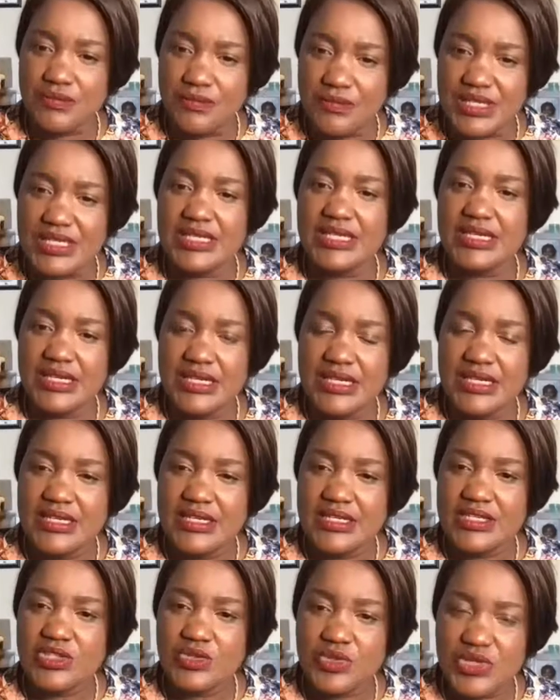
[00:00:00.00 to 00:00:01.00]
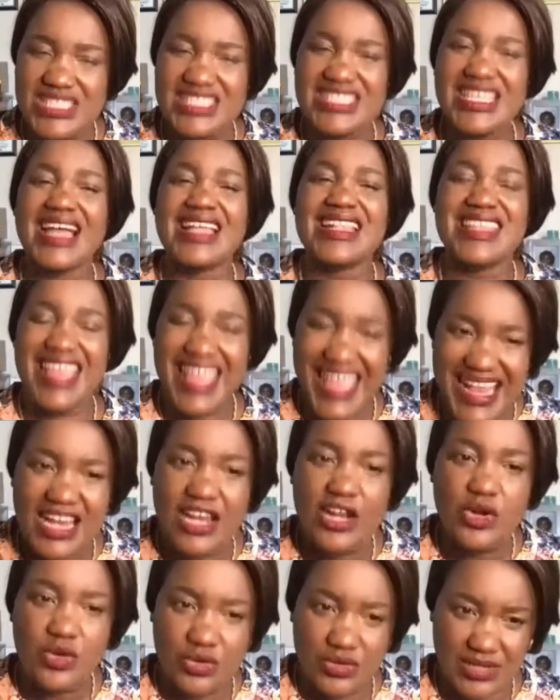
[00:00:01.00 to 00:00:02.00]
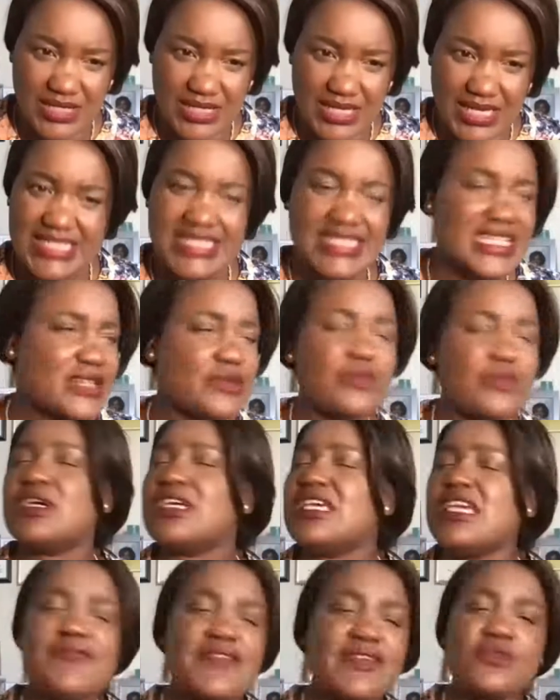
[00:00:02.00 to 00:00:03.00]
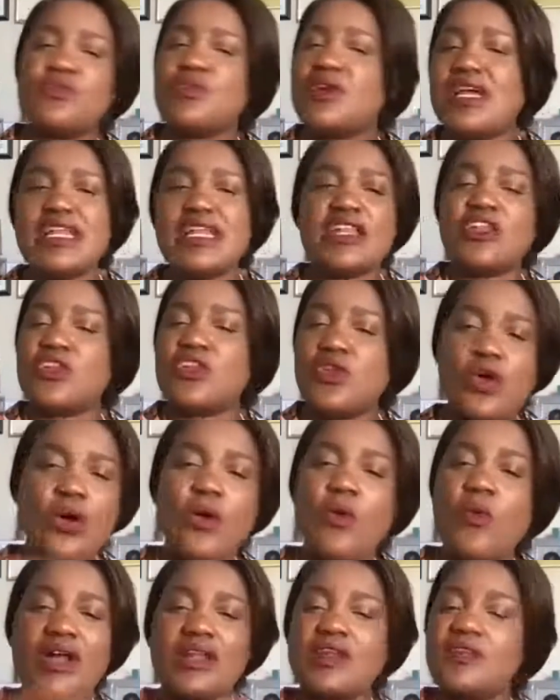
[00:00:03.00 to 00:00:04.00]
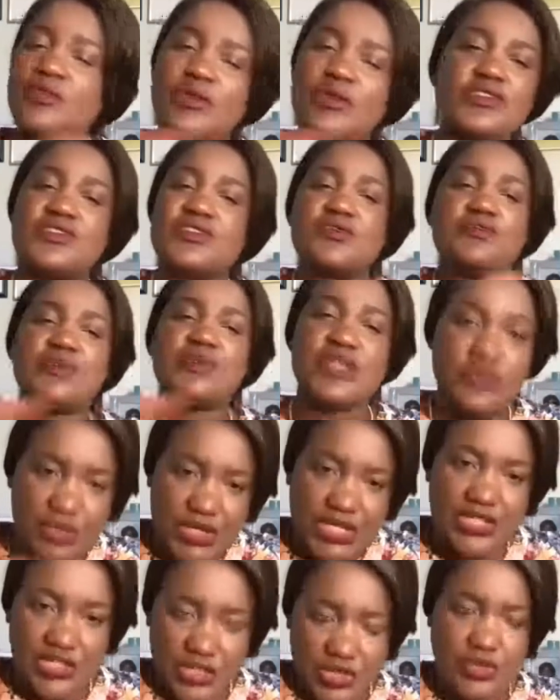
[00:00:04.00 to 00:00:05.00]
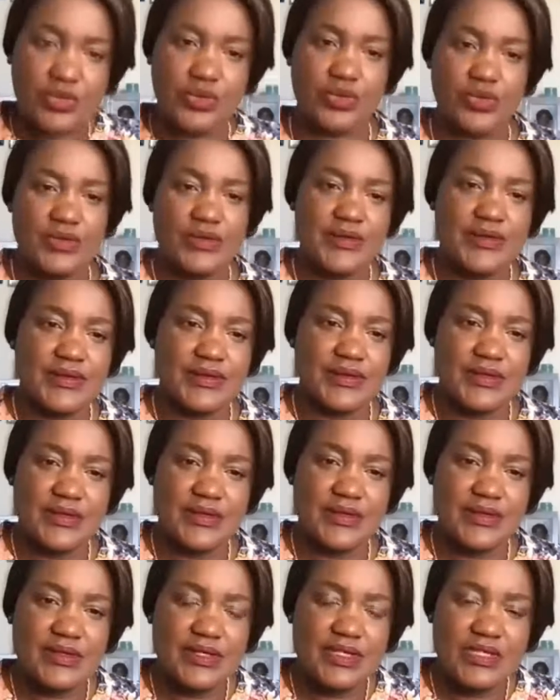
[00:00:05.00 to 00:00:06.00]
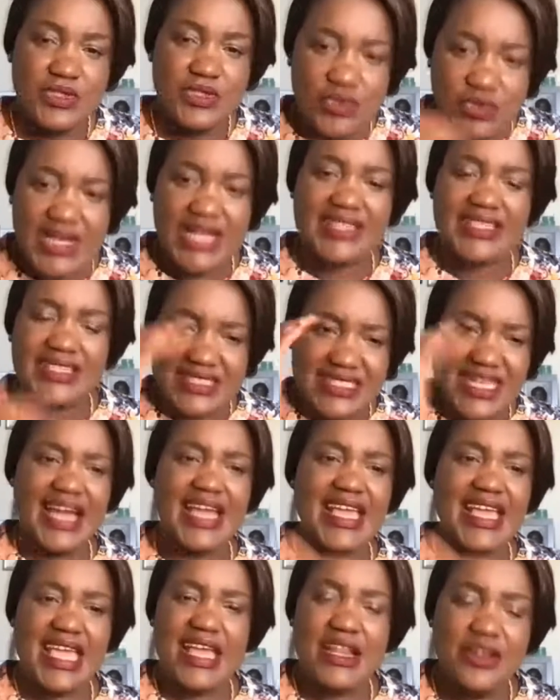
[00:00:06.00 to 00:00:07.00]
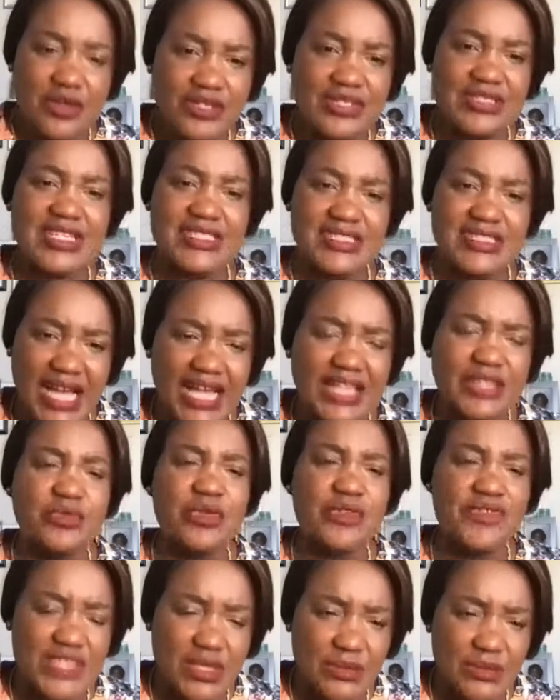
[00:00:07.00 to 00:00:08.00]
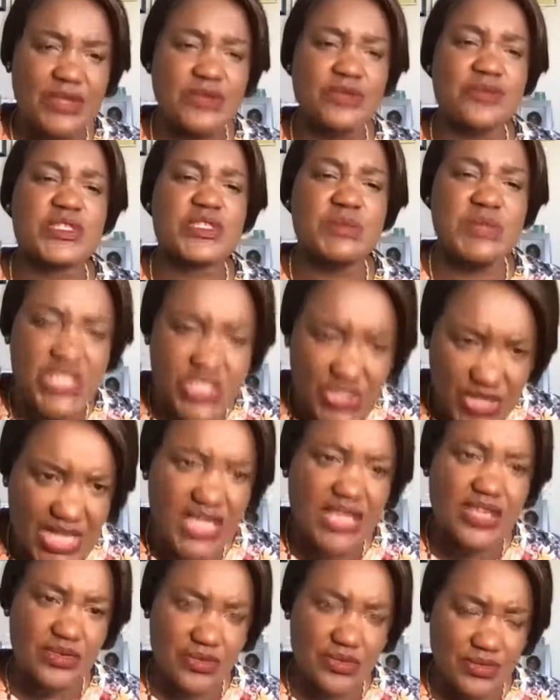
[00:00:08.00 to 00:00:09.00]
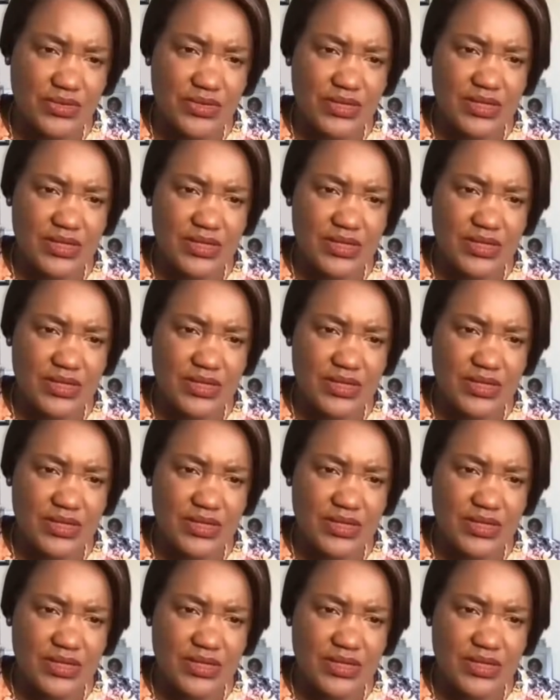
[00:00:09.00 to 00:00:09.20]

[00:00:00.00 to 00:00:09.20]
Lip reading: me to stand alone. He said, even when no one wants to be with you, you rather die alone than die with someone who's betrayed you.